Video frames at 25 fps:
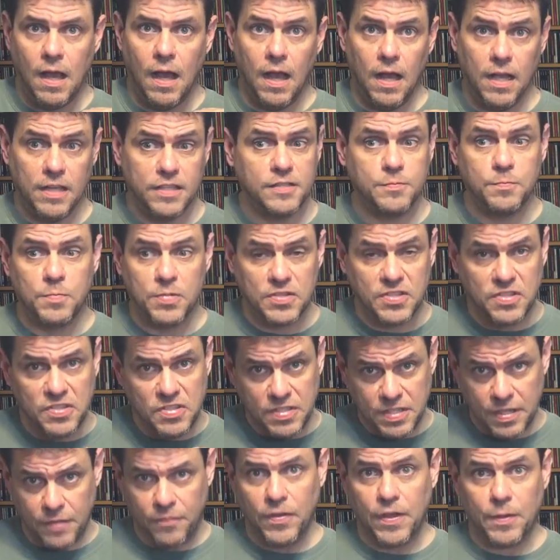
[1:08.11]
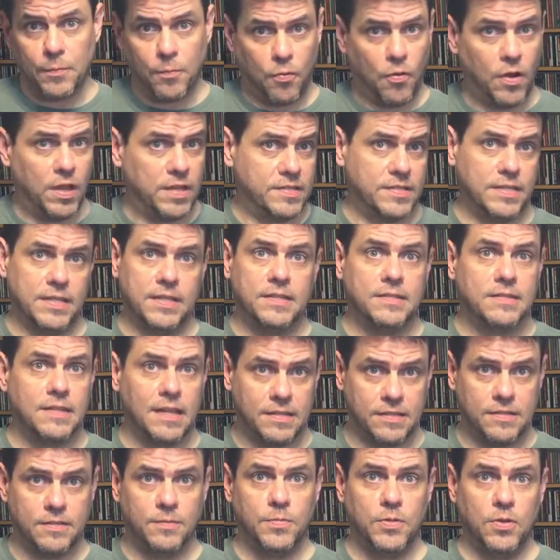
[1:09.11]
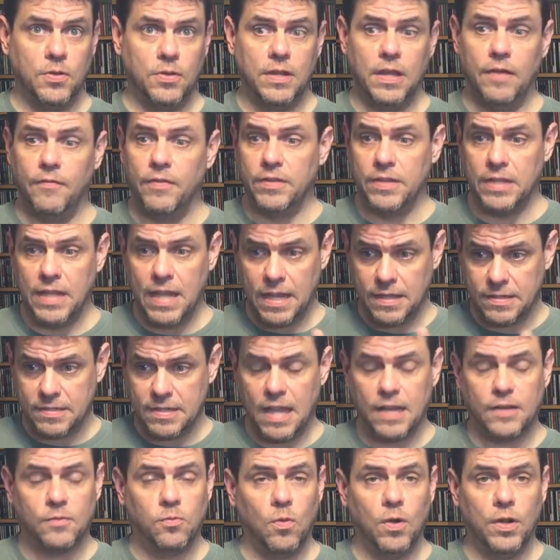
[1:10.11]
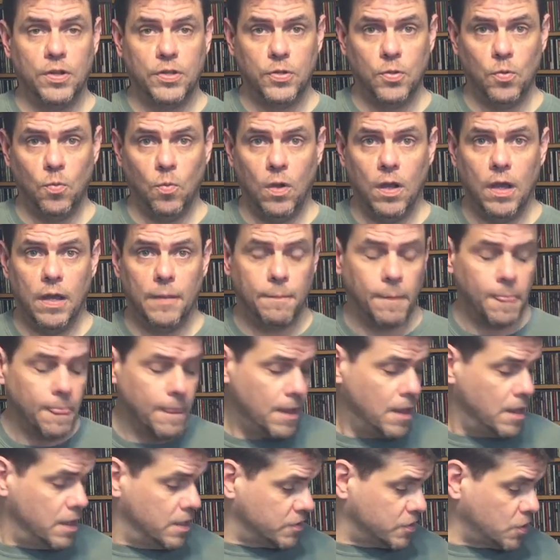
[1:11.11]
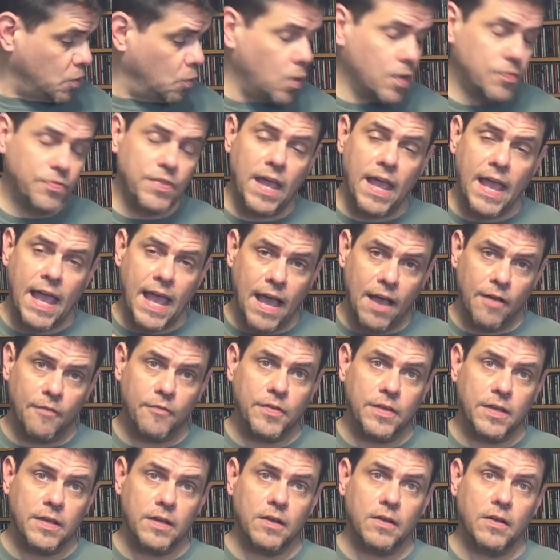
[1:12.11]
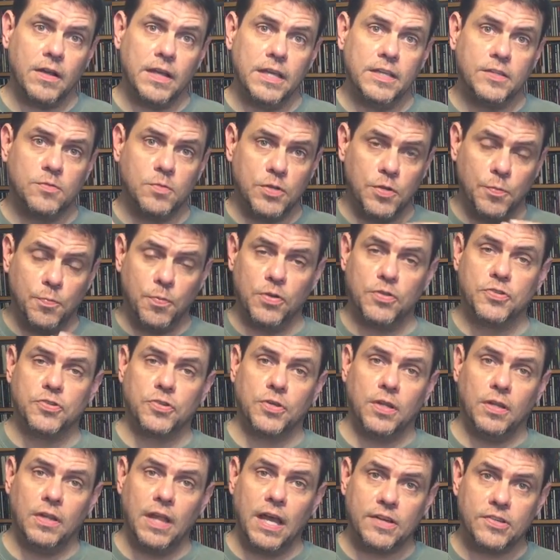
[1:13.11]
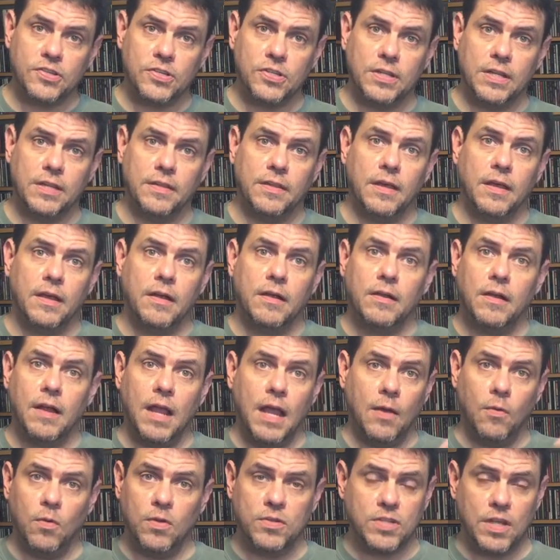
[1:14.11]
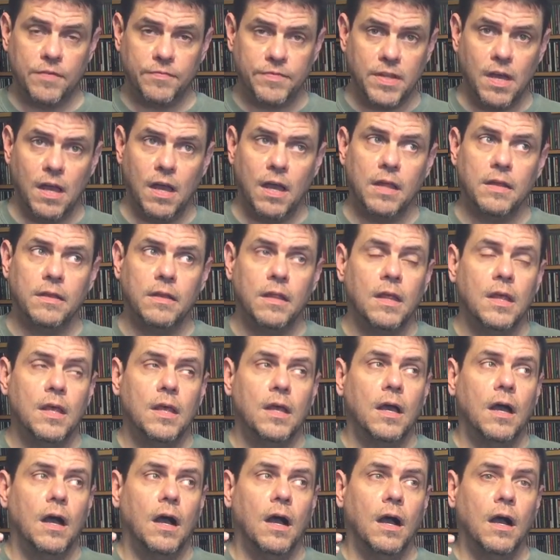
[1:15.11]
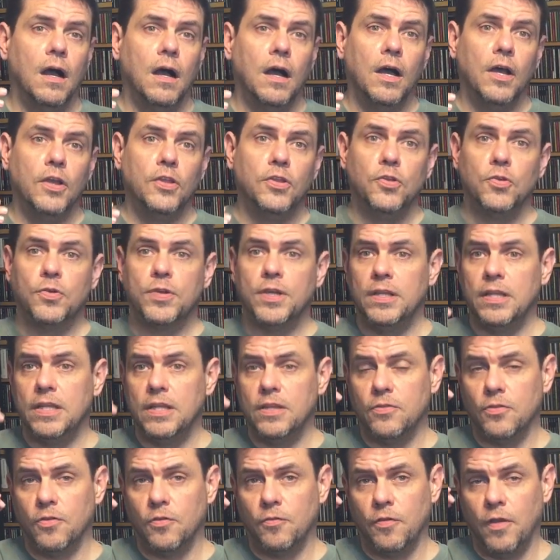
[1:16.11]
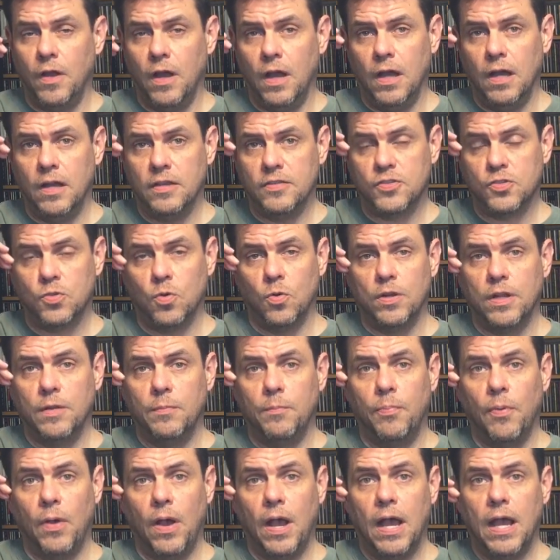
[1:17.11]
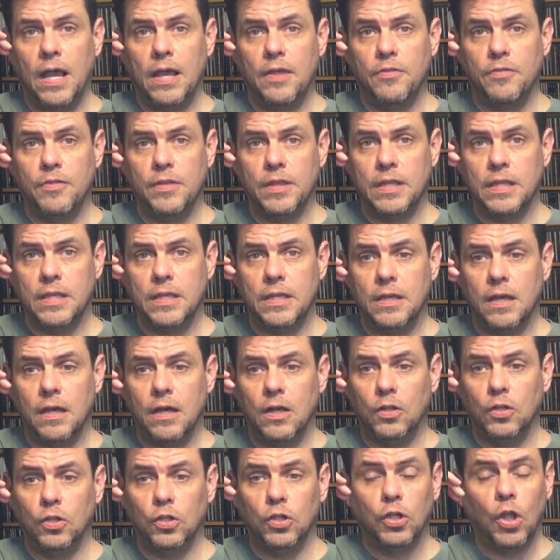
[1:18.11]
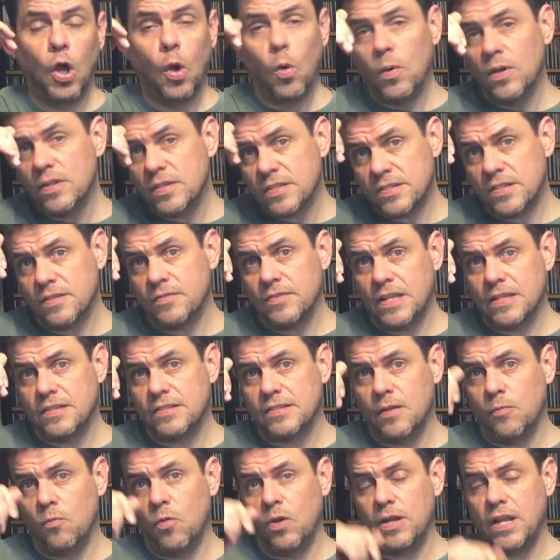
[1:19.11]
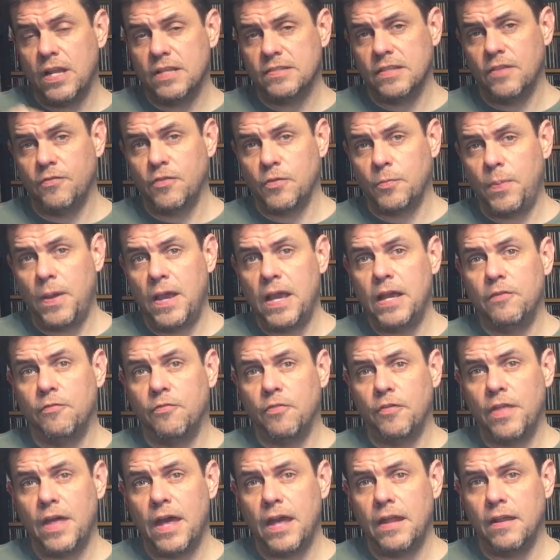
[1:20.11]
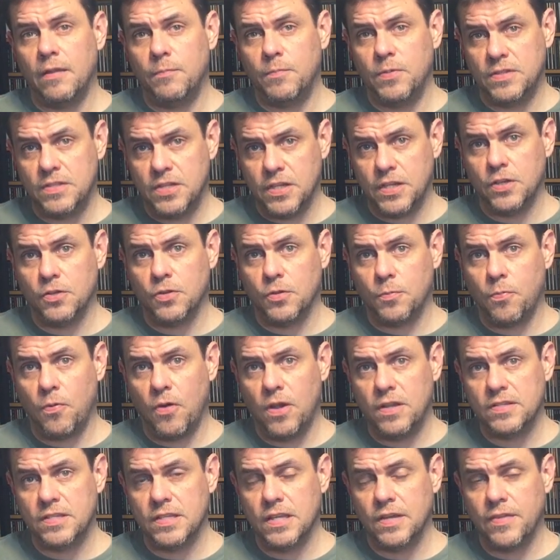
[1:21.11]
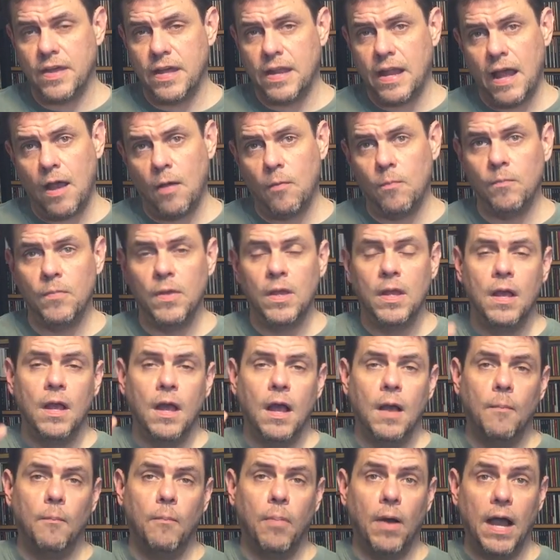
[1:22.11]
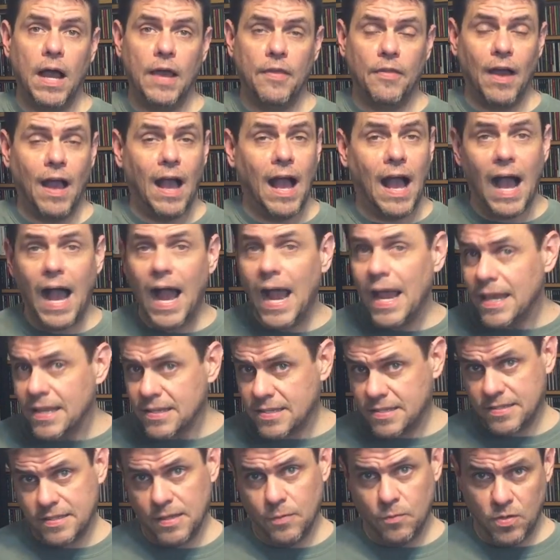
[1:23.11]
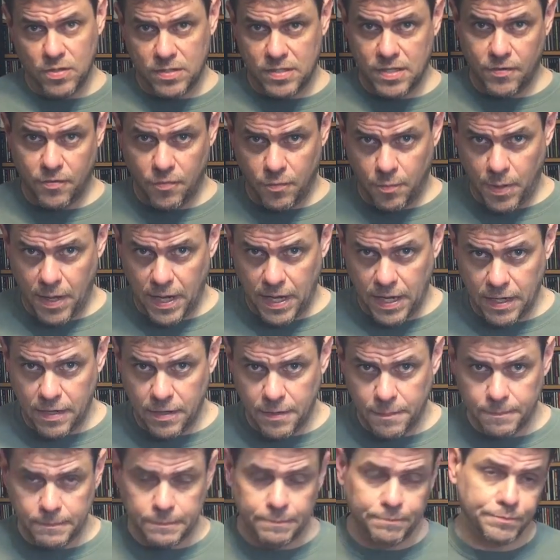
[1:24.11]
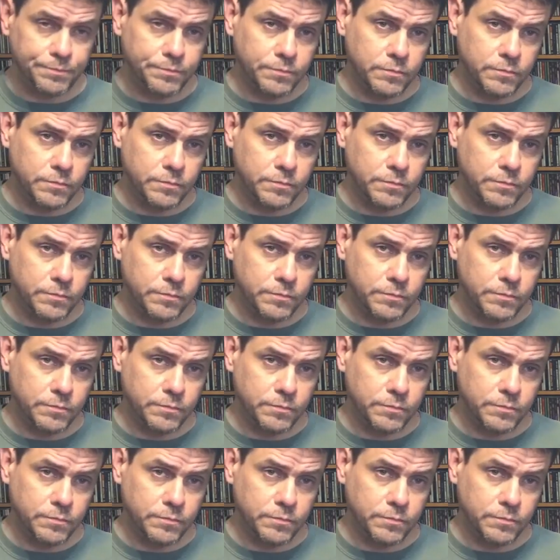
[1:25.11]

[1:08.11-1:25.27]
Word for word: Uh, specific pressings, that's the beauty of it, the exact one you want. So what they have here is when you put your collection in there, uh, which I've done, uh, you can either uh, sort it by the uh, lowest that someone has ever paid for that particular pressing of that album by the highest someone's ever paid.